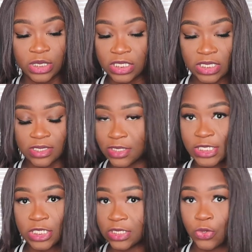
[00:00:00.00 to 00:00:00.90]

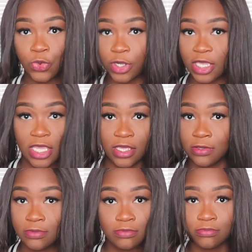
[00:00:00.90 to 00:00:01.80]
just a
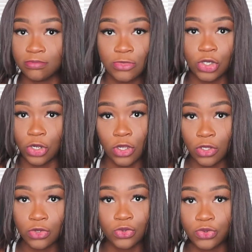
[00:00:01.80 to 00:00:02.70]
working
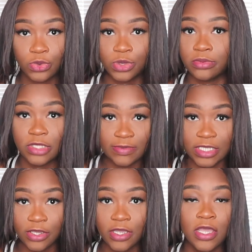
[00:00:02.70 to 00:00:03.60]
girl who
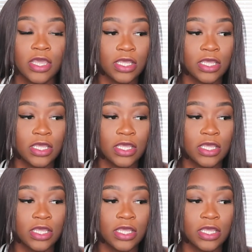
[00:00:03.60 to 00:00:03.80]
lives here.